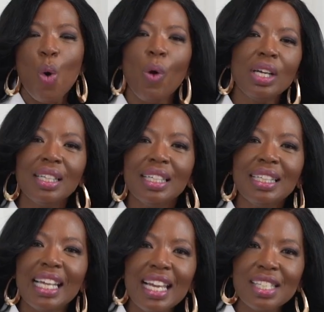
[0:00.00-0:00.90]
what are
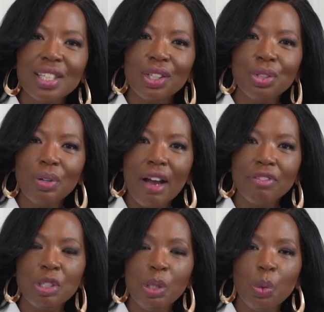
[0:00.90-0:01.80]
the things that you
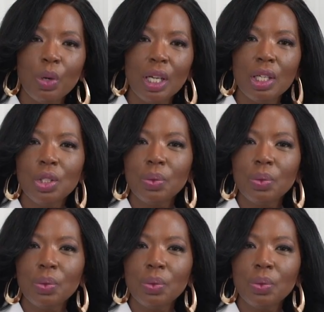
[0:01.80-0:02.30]
have to be willing